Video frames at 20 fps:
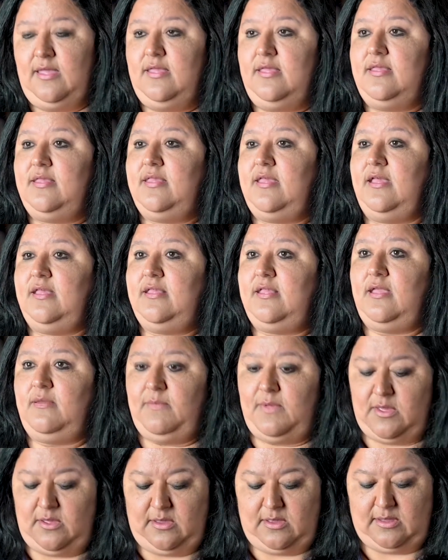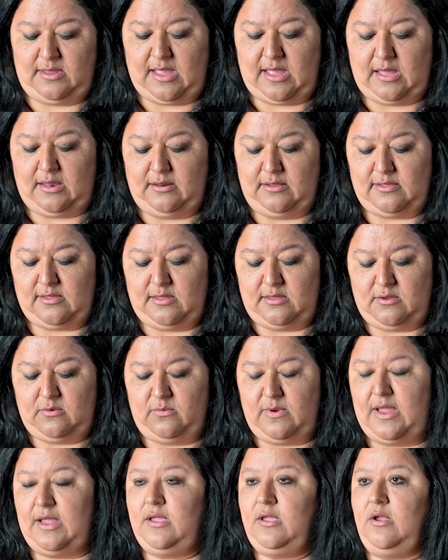$60 million in
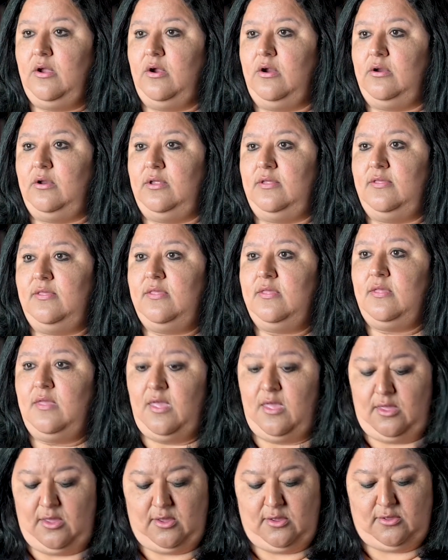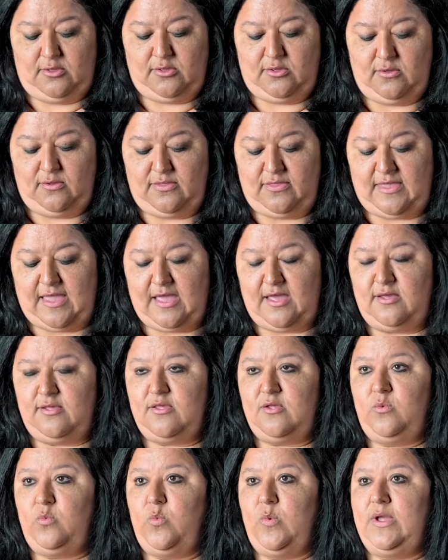direct earnings,
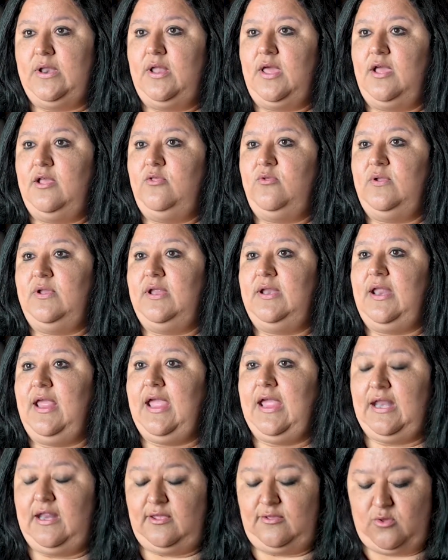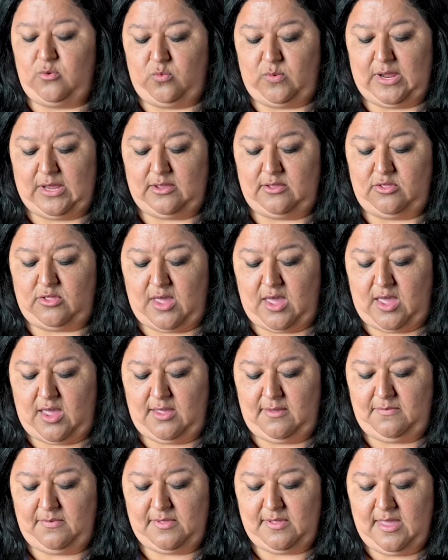2,180 direct
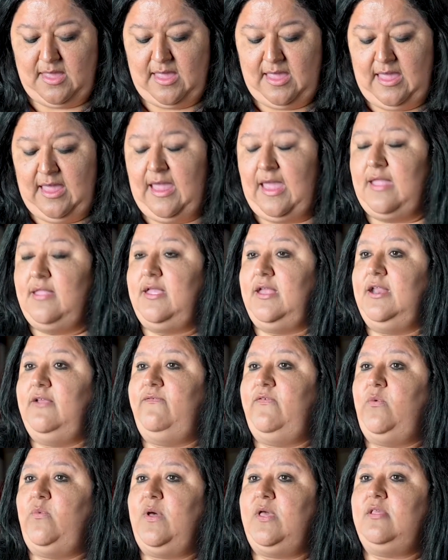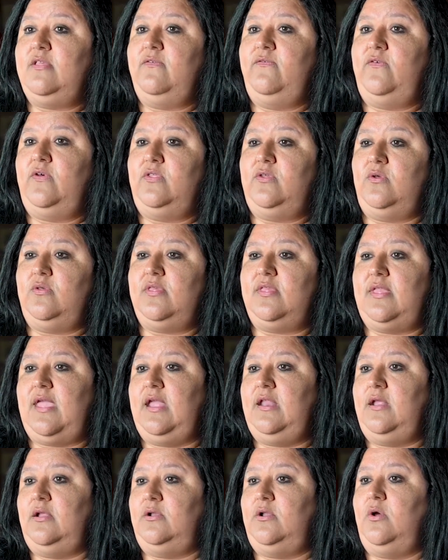jobs. And then if it wasn't for those
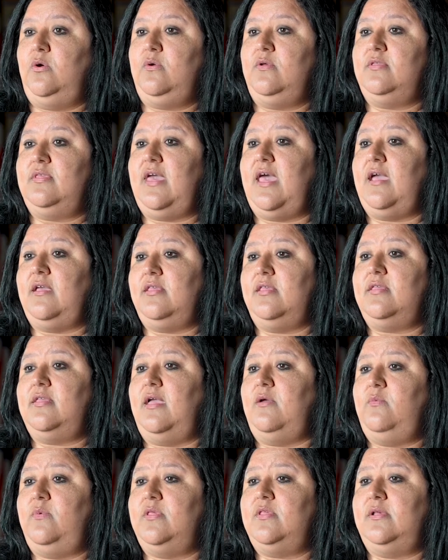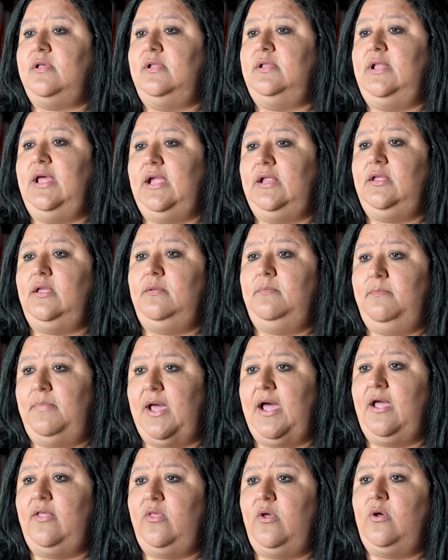state and local taxes that was collected
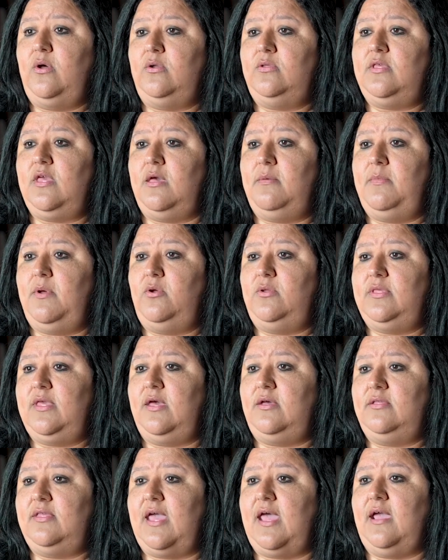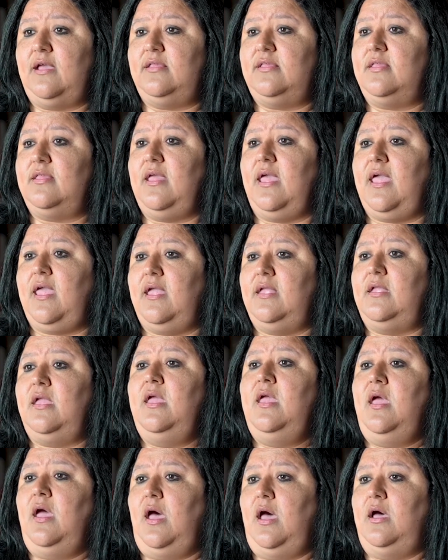by the hotel motel taxes and
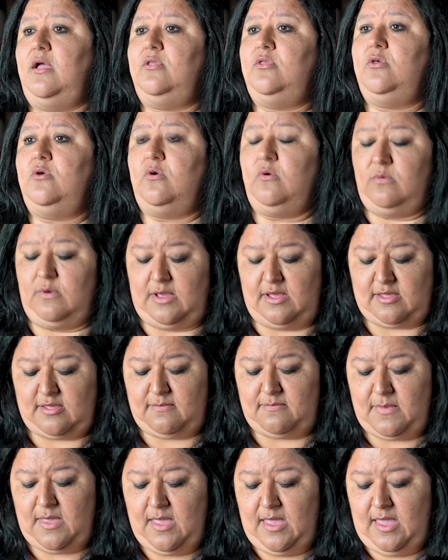tourism,